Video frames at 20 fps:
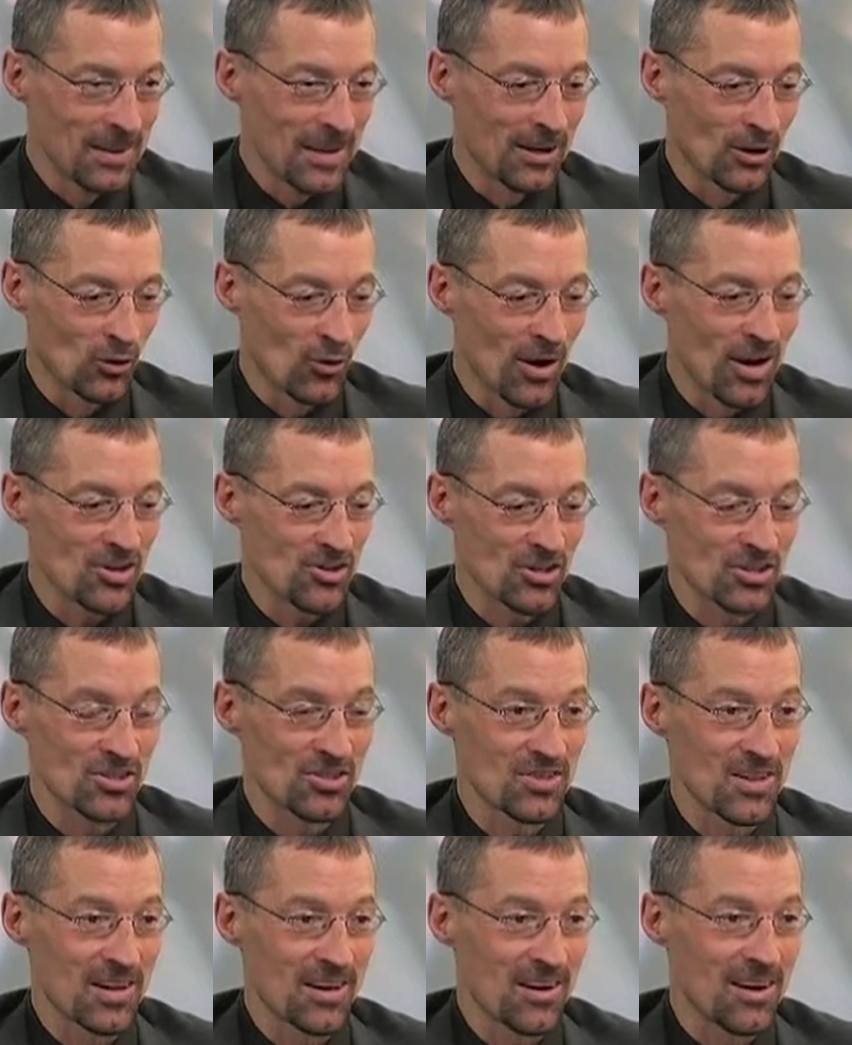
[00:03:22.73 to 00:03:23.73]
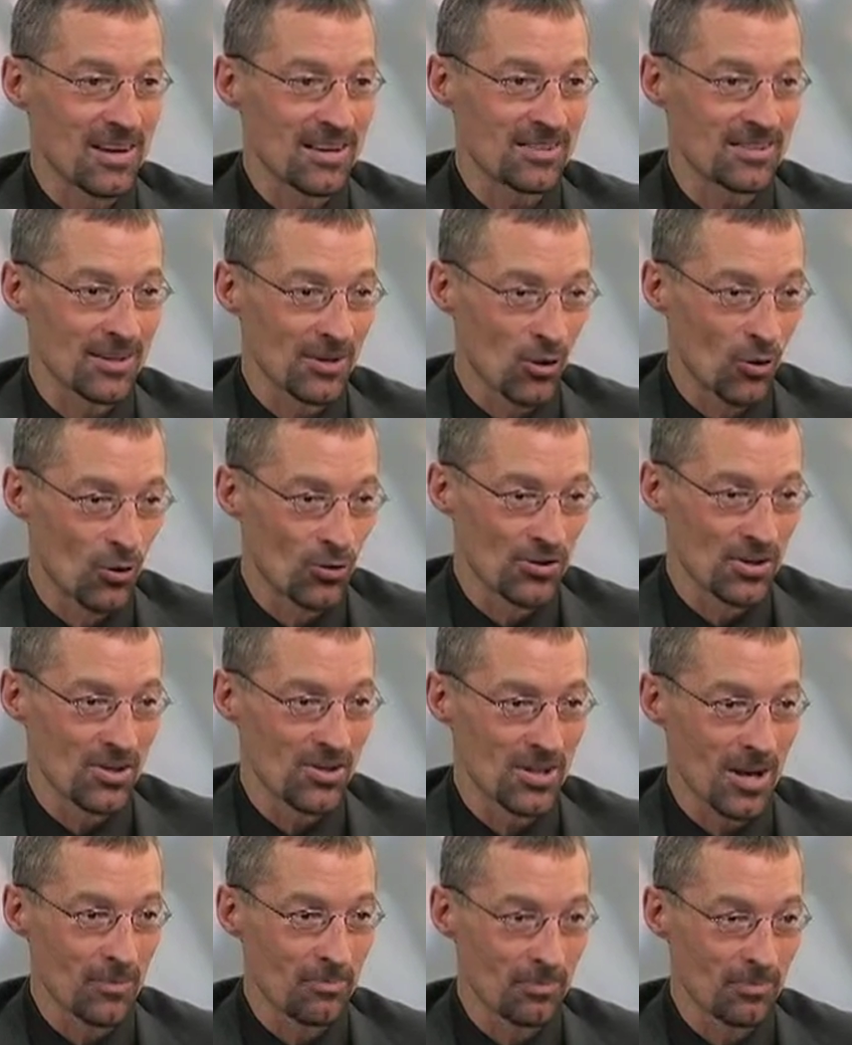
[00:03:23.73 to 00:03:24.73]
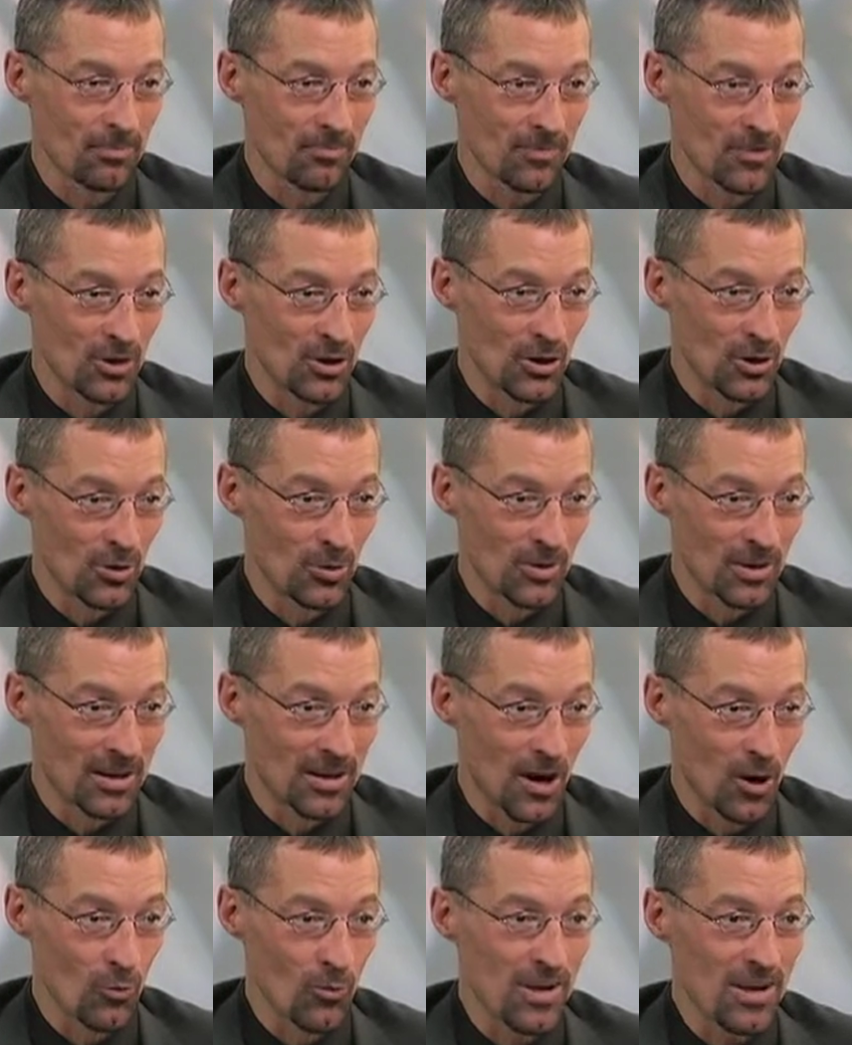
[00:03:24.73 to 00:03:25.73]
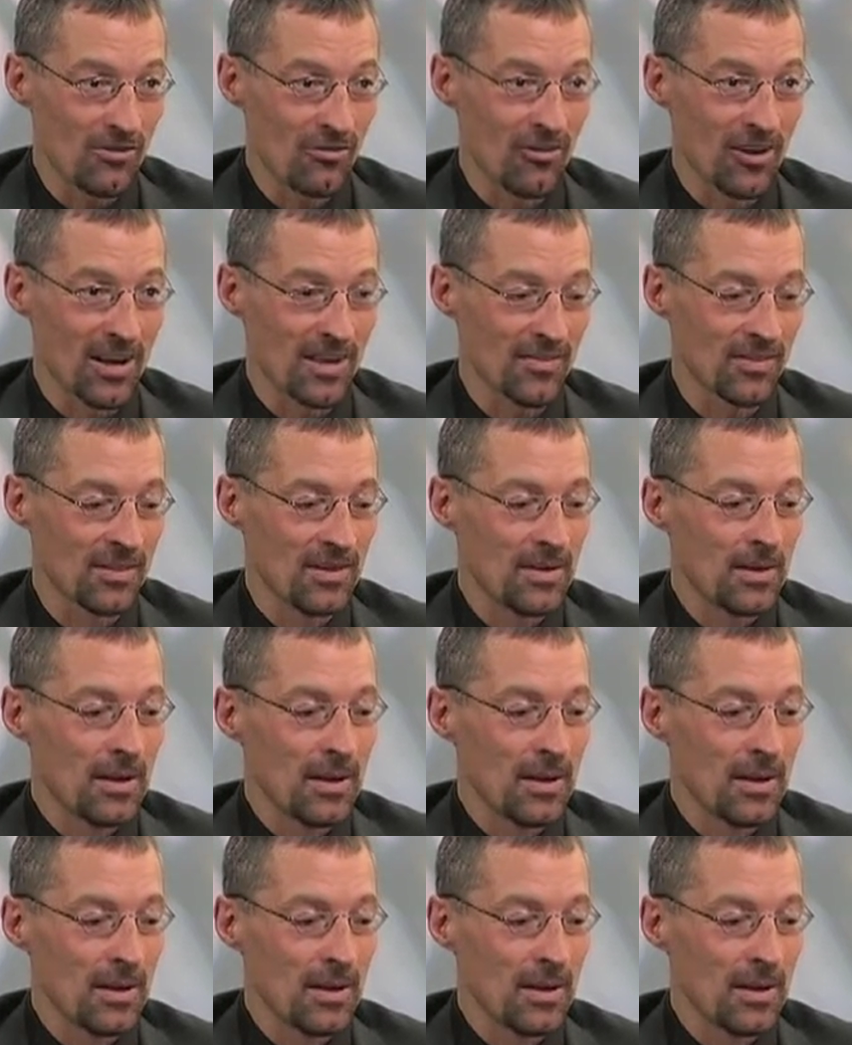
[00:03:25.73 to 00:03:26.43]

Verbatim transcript: And Christ is thick ice, it holds us up, you know, in our weak faith.